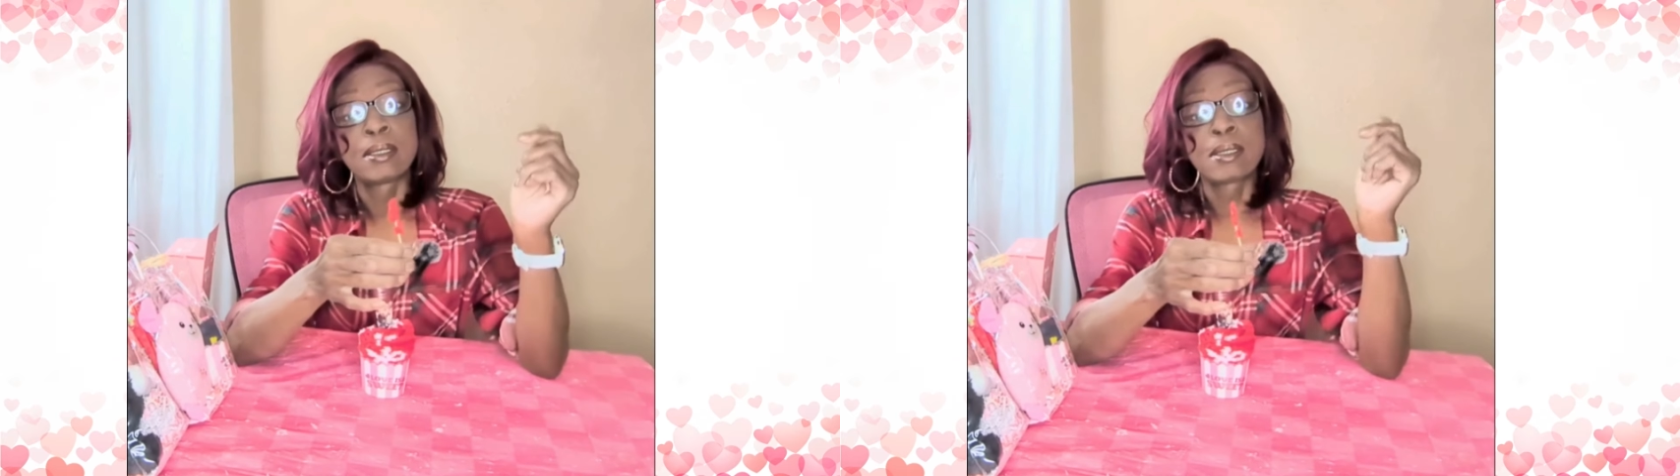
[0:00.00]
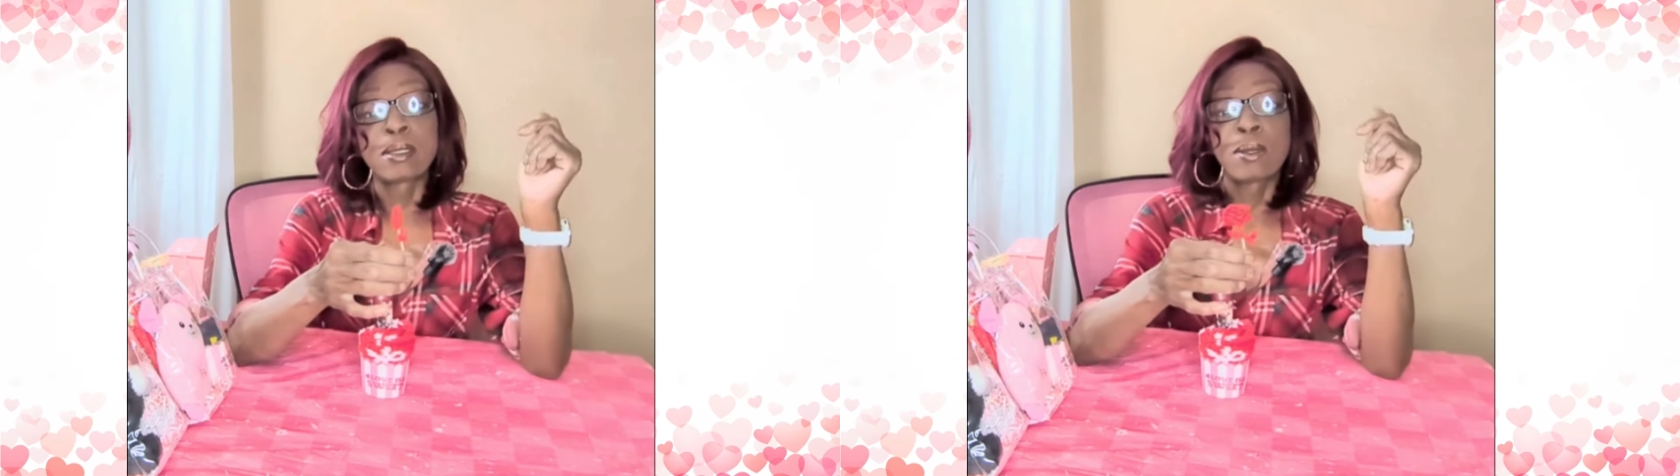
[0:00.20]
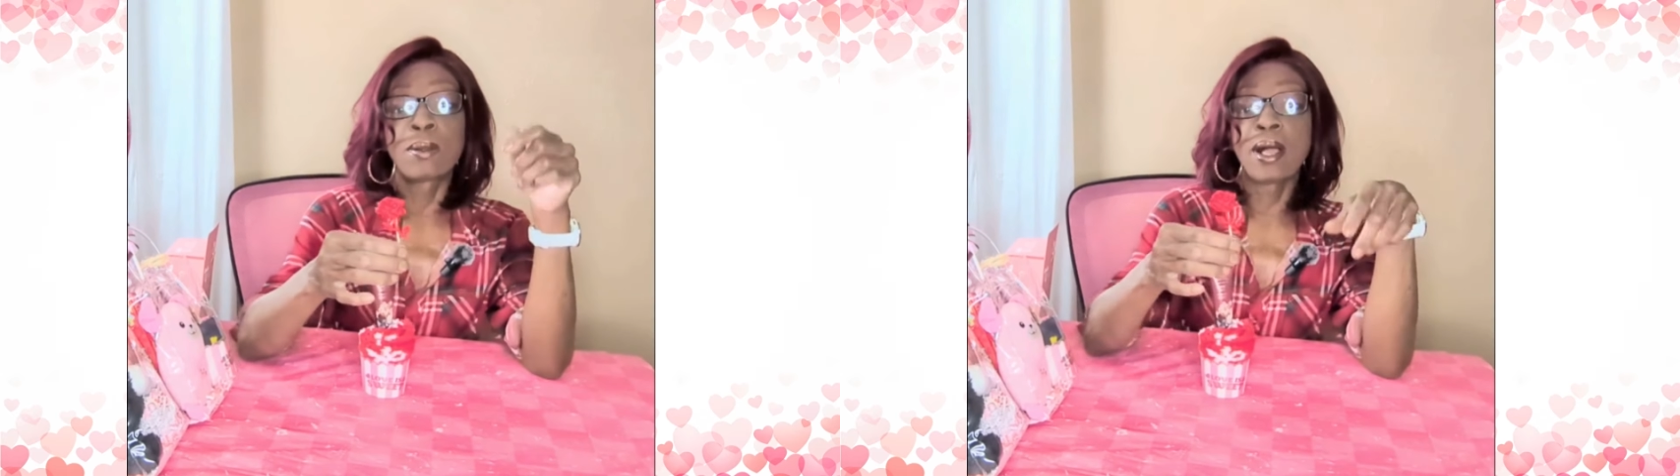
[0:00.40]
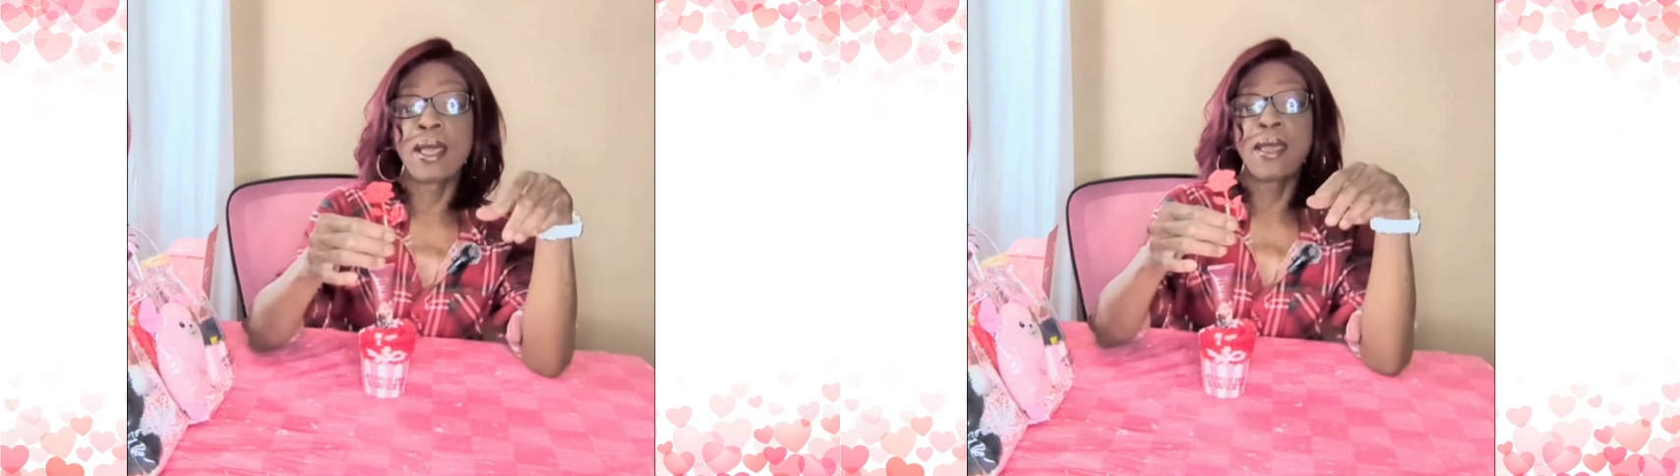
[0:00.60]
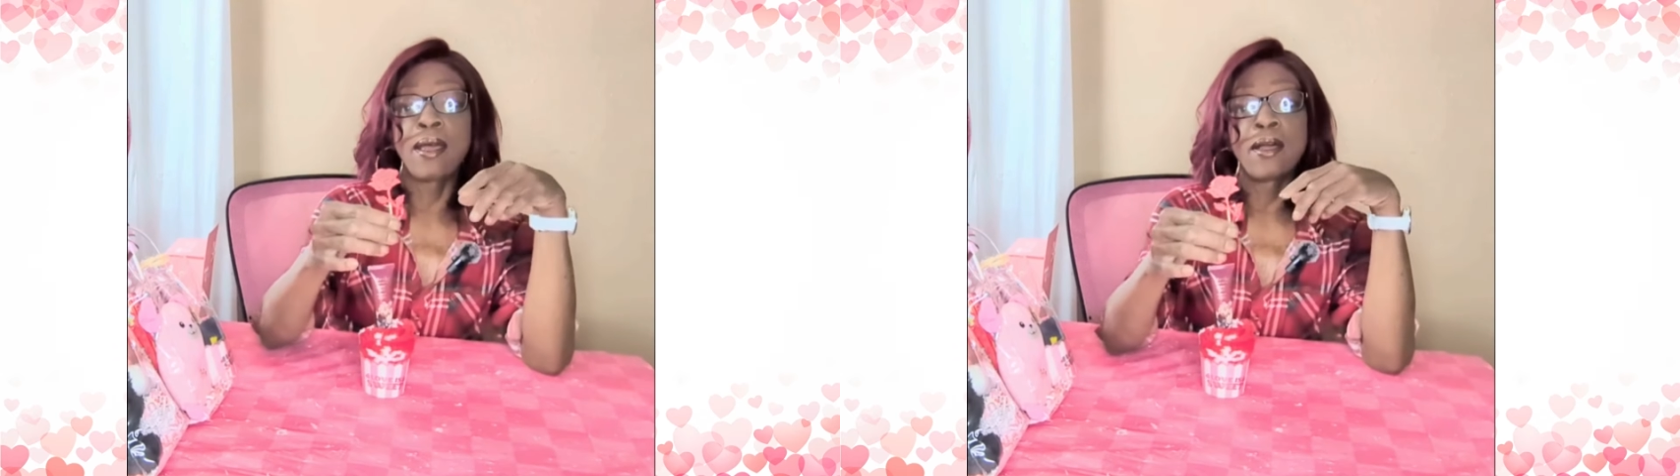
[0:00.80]
So
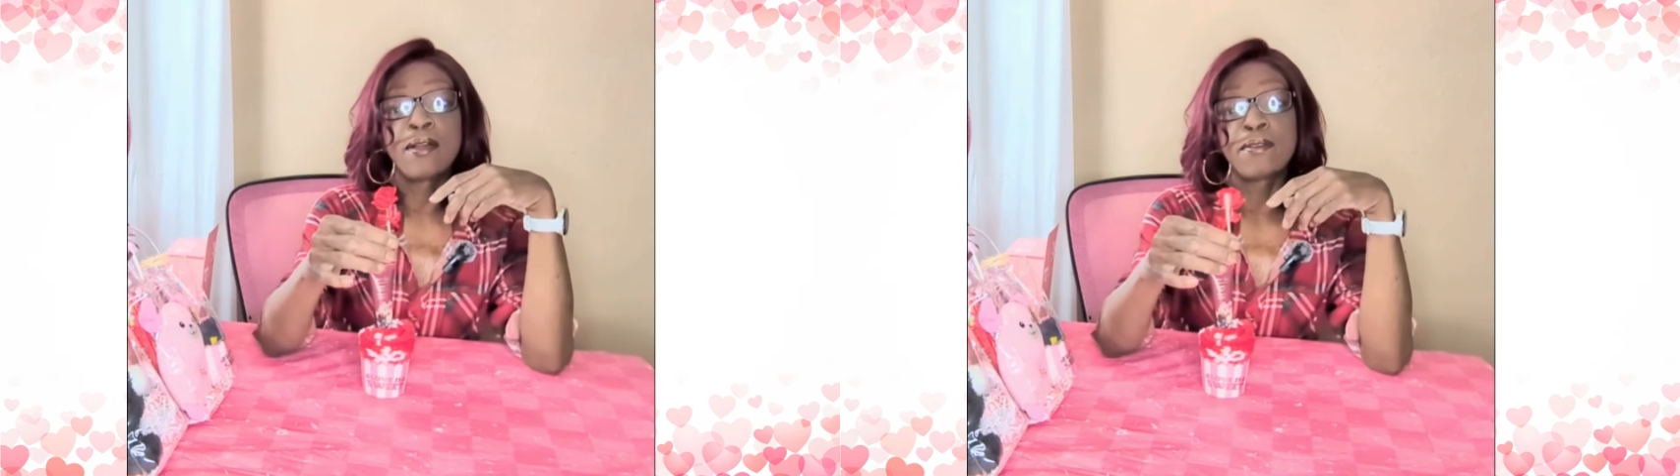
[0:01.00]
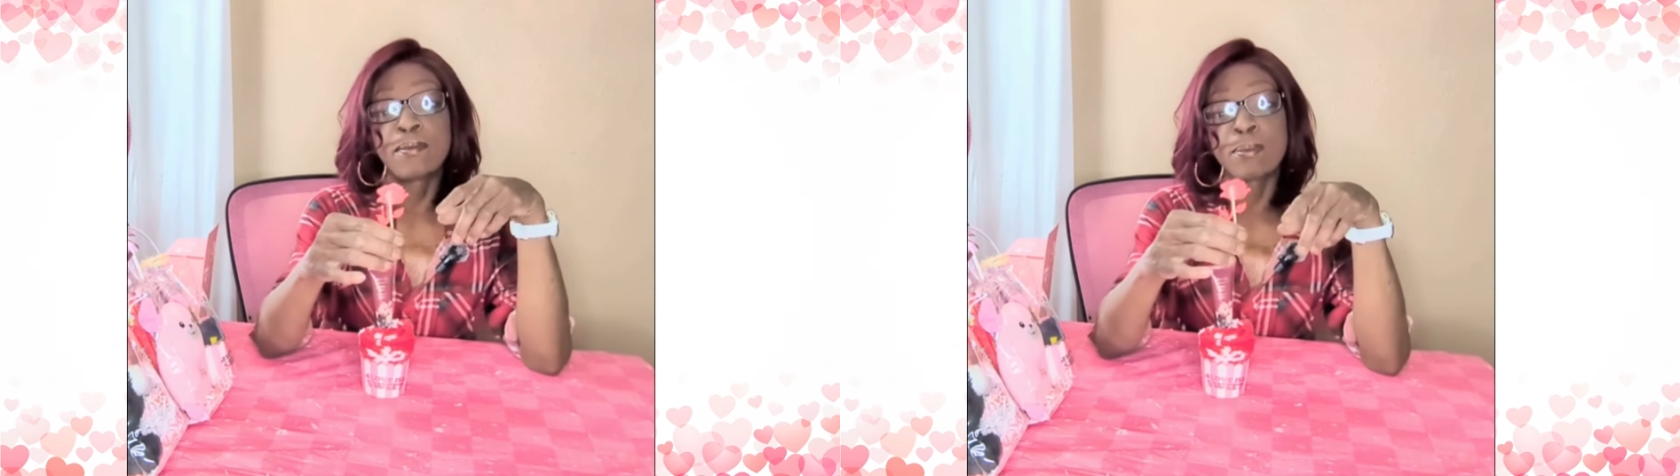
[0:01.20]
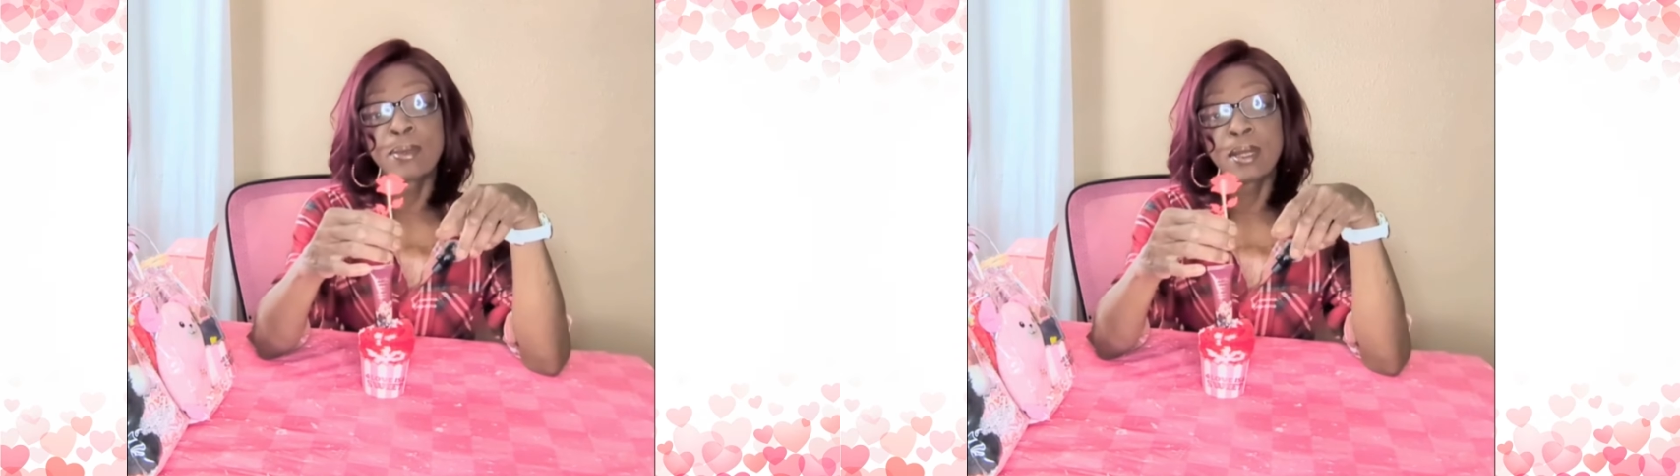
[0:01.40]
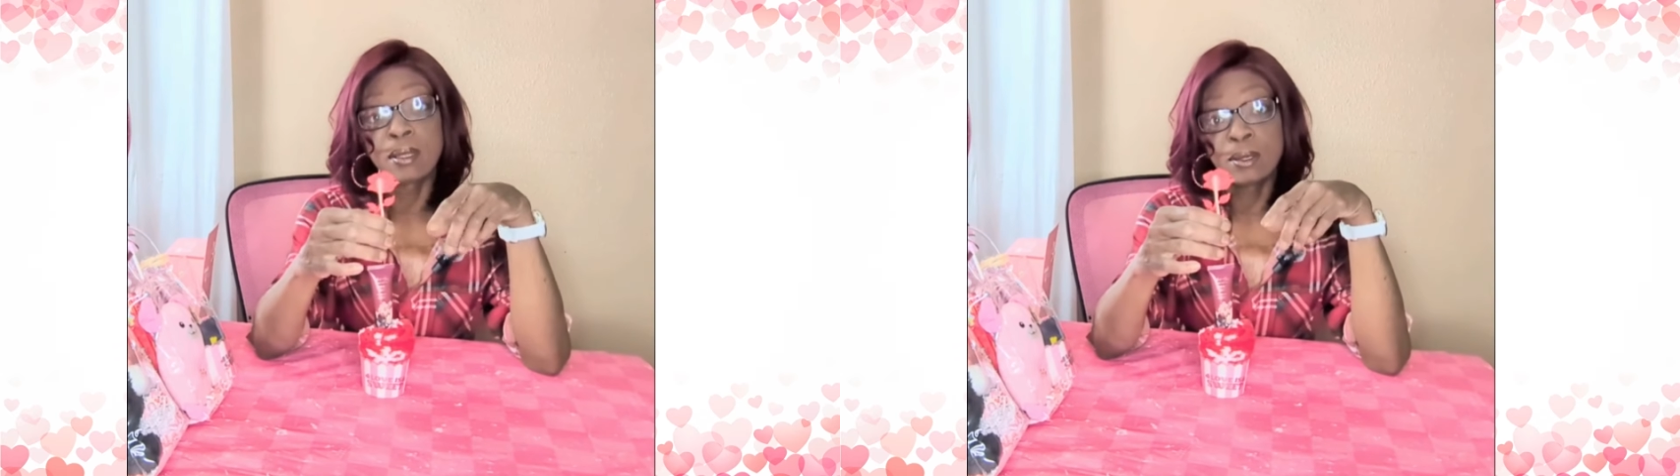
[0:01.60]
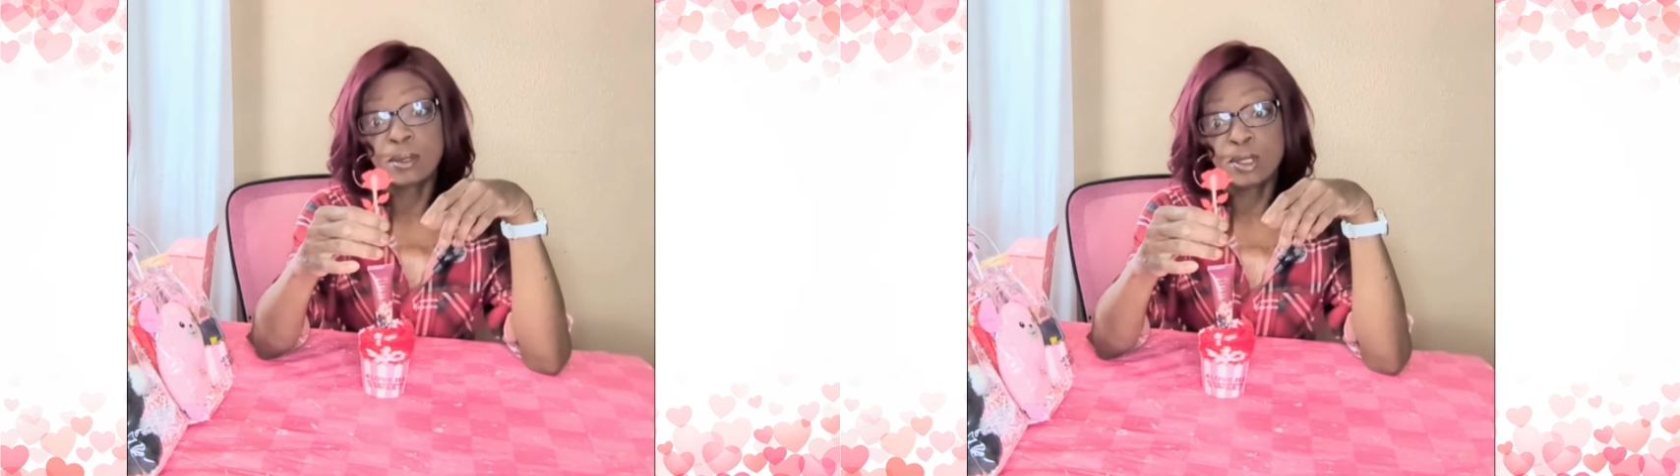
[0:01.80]
I have put
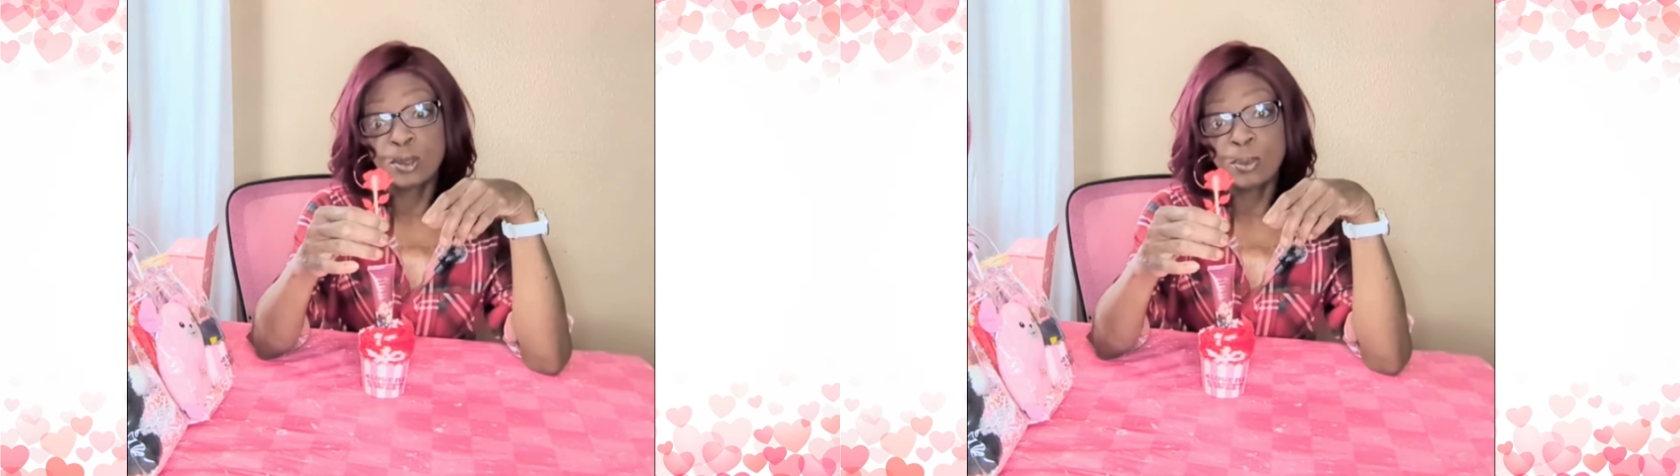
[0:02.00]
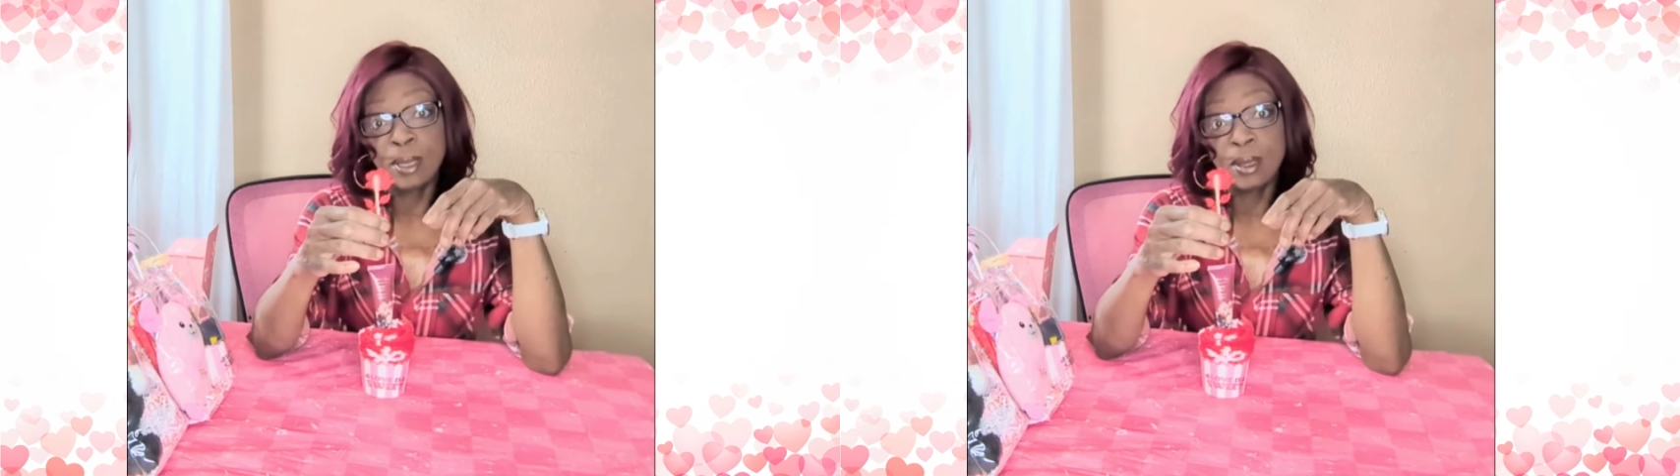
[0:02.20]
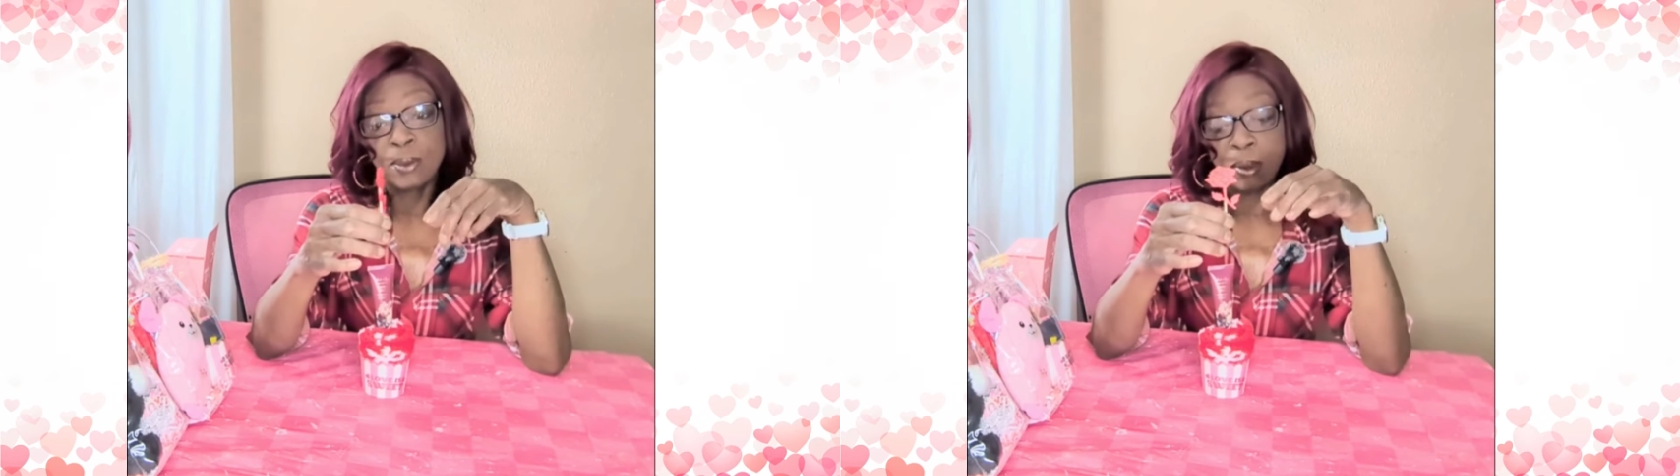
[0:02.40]
a little toothpick